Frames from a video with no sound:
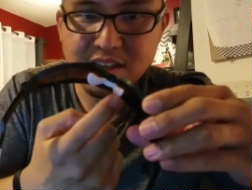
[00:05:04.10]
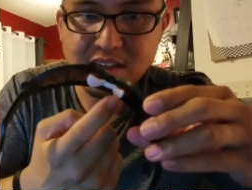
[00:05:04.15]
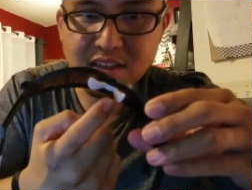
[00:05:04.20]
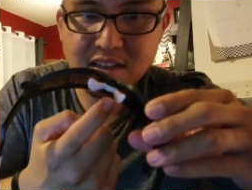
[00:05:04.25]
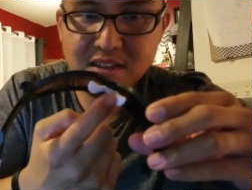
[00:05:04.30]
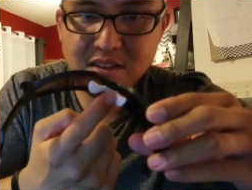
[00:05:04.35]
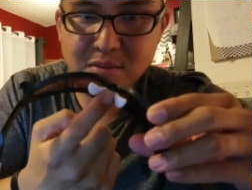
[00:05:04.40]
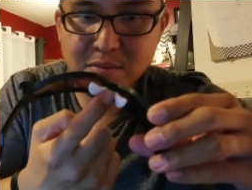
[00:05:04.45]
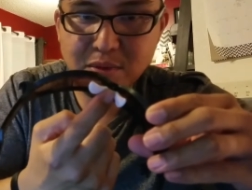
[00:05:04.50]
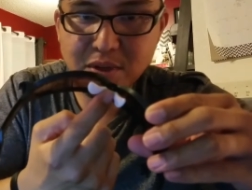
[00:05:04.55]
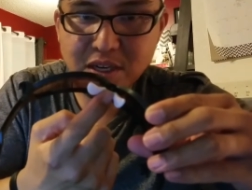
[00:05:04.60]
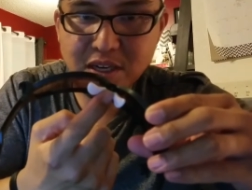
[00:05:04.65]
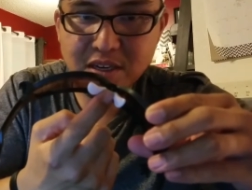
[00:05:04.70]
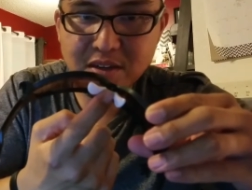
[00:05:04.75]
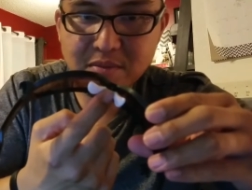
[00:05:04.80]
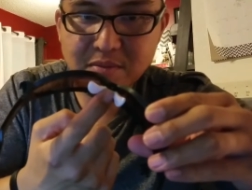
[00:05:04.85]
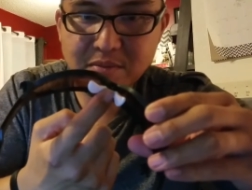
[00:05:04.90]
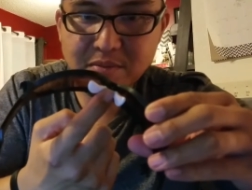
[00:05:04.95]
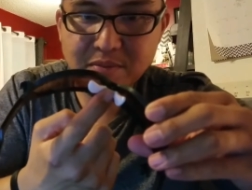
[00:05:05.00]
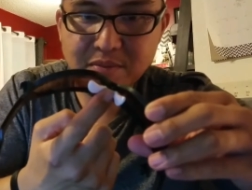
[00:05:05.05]
at the
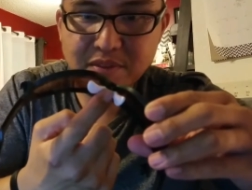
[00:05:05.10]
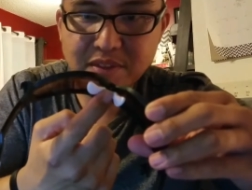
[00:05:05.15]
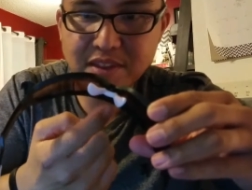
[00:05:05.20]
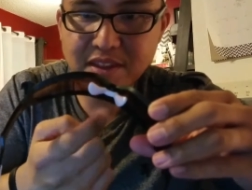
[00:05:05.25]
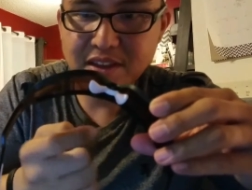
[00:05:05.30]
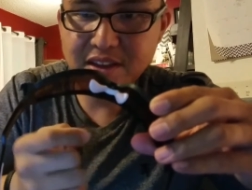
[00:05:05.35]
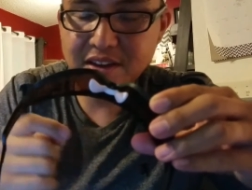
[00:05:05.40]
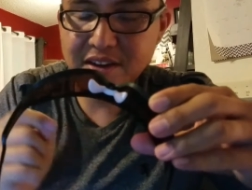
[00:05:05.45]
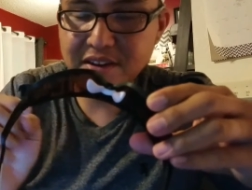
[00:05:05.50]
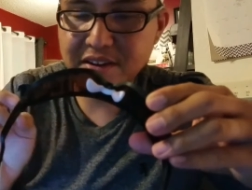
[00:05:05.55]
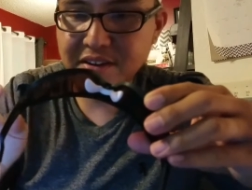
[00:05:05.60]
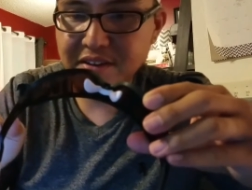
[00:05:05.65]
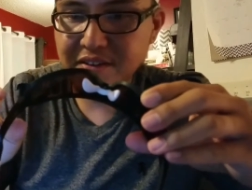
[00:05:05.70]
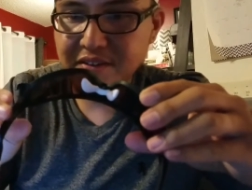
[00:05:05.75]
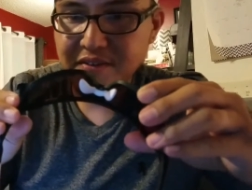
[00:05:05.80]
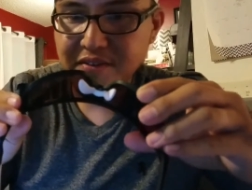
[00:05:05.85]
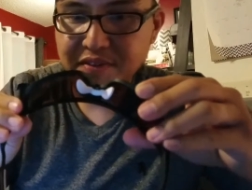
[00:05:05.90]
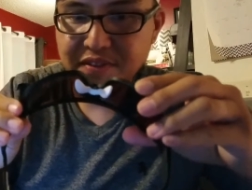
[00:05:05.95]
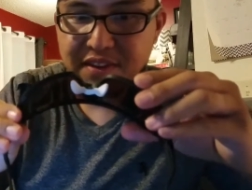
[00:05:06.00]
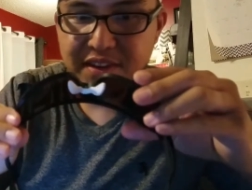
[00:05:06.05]
bottom there.
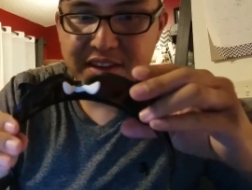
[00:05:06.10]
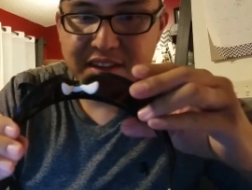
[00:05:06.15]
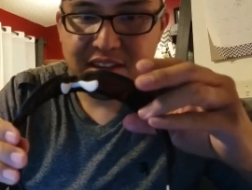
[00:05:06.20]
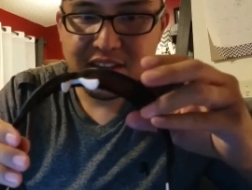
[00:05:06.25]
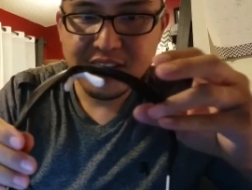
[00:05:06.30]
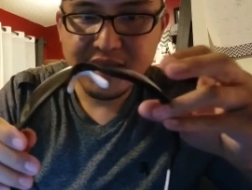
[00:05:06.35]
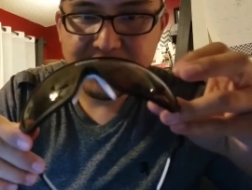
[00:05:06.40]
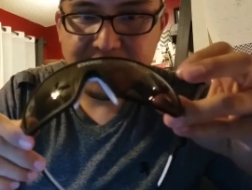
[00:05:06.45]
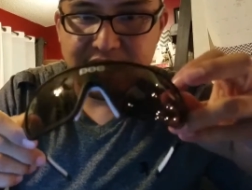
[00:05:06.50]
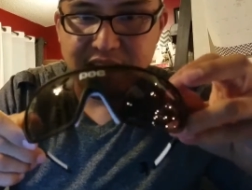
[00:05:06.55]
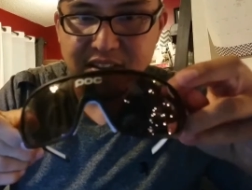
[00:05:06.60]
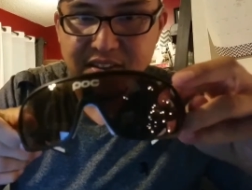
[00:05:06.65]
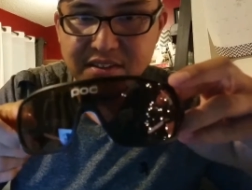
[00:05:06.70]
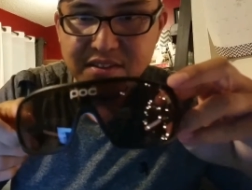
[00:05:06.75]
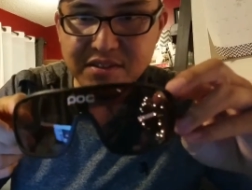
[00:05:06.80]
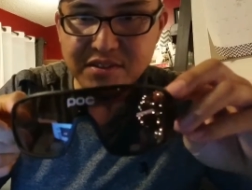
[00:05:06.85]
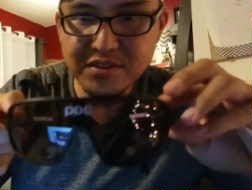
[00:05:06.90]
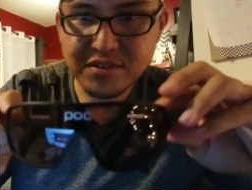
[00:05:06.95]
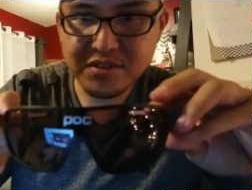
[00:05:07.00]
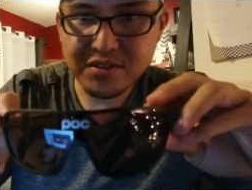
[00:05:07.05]
And
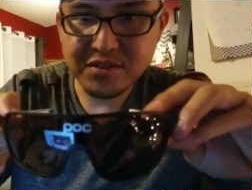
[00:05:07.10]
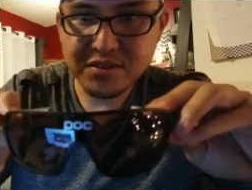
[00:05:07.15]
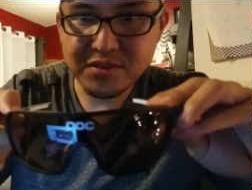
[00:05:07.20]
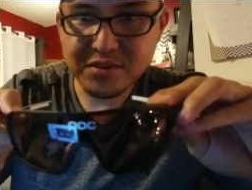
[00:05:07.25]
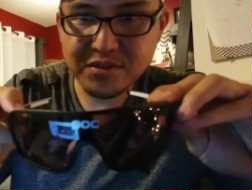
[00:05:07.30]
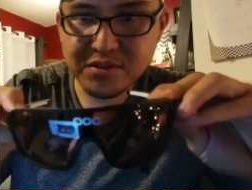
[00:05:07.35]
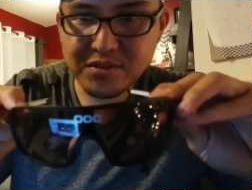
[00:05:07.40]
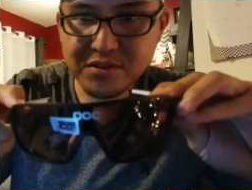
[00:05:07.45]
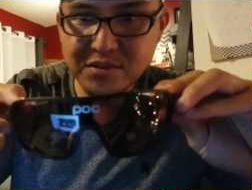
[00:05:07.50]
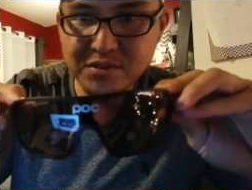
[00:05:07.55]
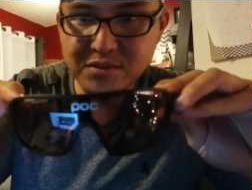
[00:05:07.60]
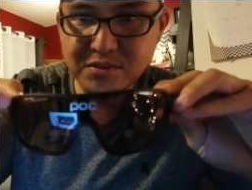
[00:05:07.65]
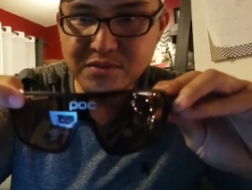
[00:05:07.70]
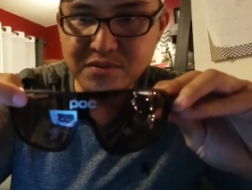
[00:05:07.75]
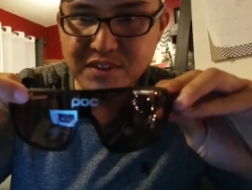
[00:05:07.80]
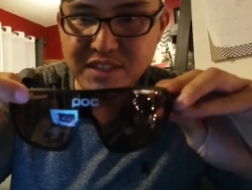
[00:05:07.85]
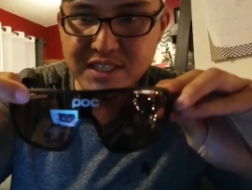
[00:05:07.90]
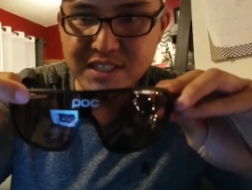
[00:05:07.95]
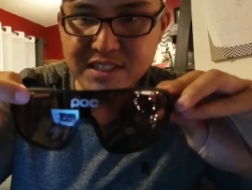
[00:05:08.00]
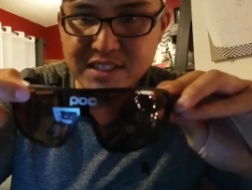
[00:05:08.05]
there's also two
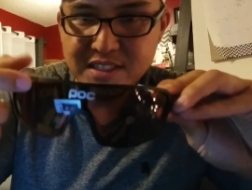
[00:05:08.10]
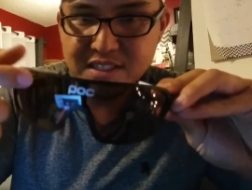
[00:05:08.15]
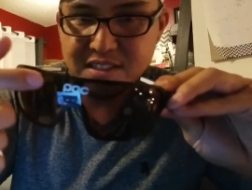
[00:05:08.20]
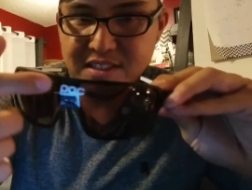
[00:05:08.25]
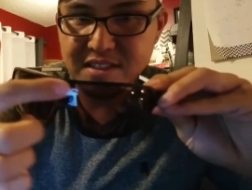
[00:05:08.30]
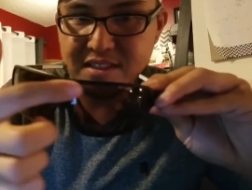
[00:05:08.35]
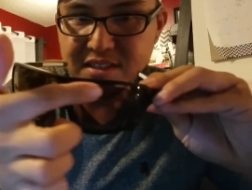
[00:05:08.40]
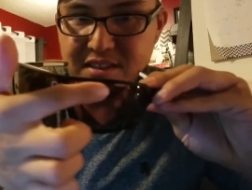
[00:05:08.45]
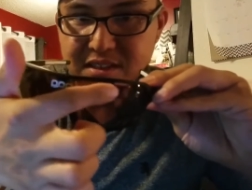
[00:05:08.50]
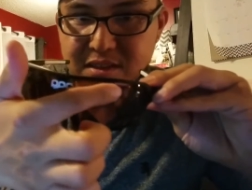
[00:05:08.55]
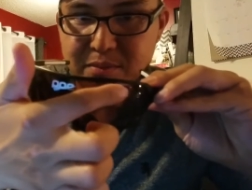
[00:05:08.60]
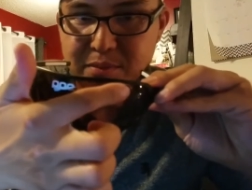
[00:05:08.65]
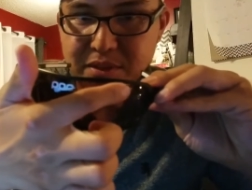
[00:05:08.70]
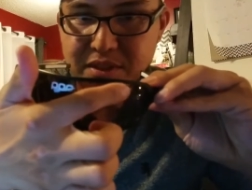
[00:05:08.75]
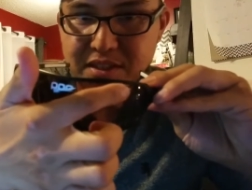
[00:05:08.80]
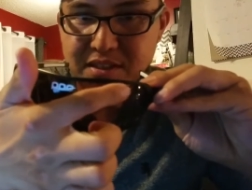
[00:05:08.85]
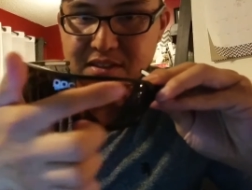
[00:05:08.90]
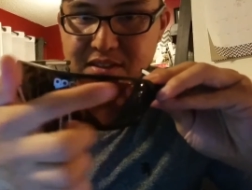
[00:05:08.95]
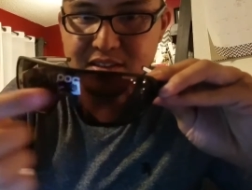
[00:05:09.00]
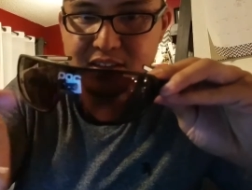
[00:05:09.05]
vents up
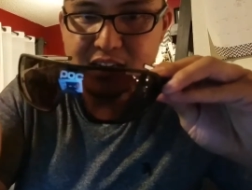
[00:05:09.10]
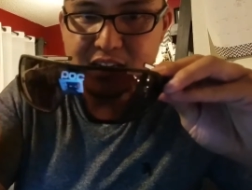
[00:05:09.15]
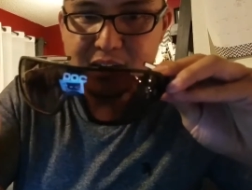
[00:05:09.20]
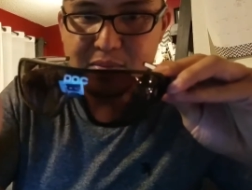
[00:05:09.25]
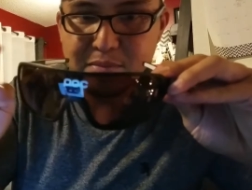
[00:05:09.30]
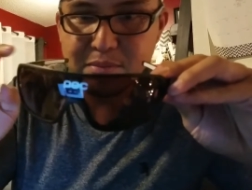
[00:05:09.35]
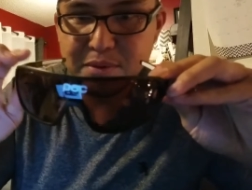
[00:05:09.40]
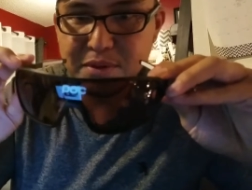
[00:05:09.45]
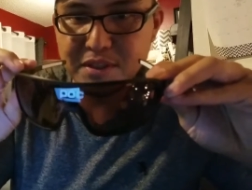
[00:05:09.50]
at the top.